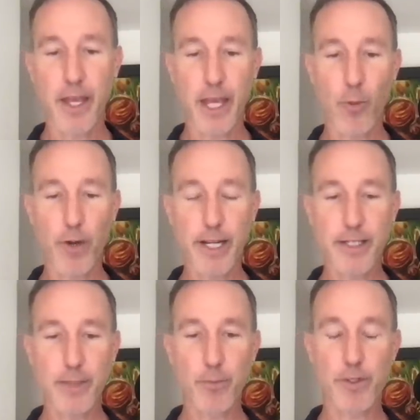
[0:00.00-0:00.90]
And what I
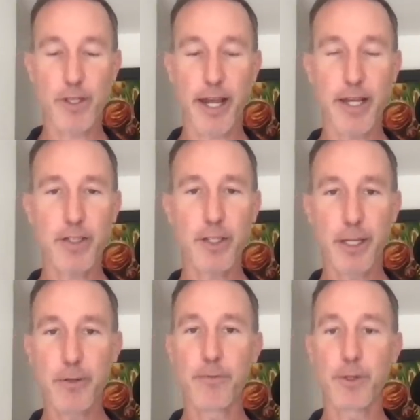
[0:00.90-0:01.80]
did was I actually
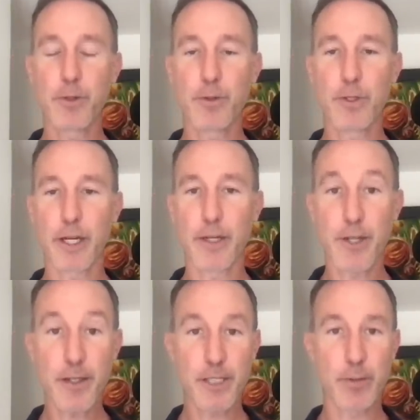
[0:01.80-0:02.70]
interviewed uh,
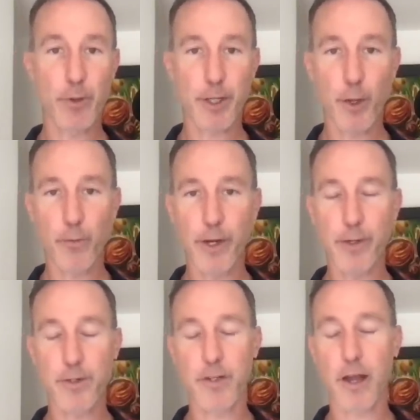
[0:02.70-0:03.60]
Jesse, he's one of the
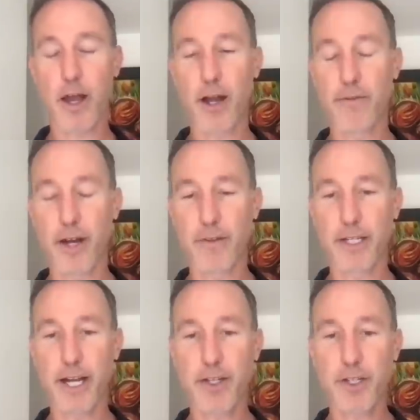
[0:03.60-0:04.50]
co-founders of, of
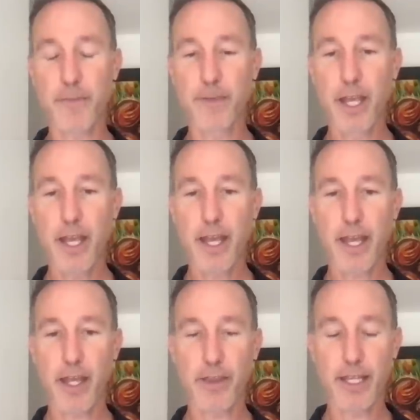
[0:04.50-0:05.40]
Aavegotchi,
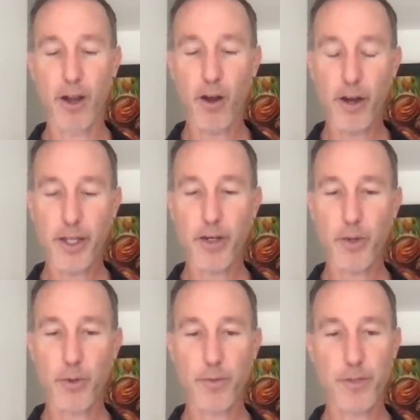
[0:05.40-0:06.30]
and the
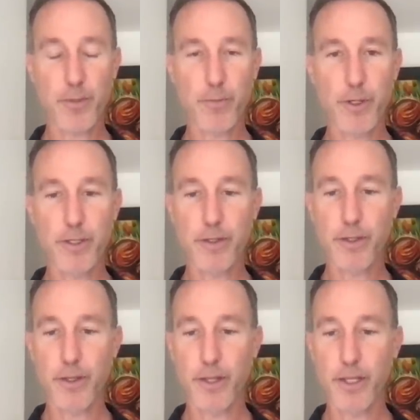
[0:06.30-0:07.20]
audio, for some
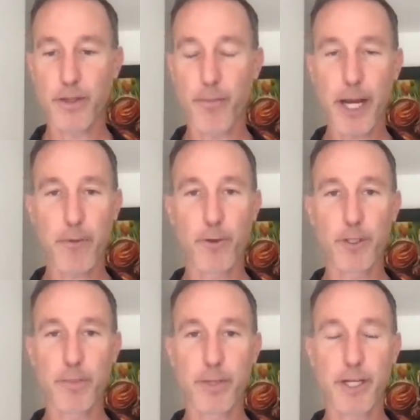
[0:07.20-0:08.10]
reason, the microphone
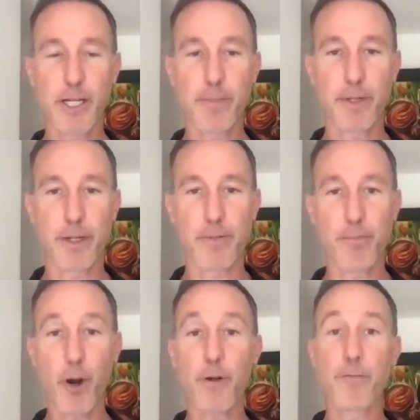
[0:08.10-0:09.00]
didn't pick up uh,
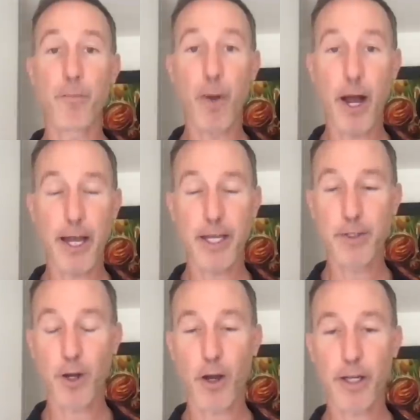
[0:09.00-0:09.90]
part of my
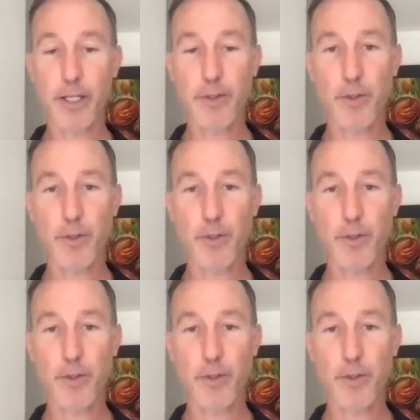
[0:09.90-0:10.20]
talking.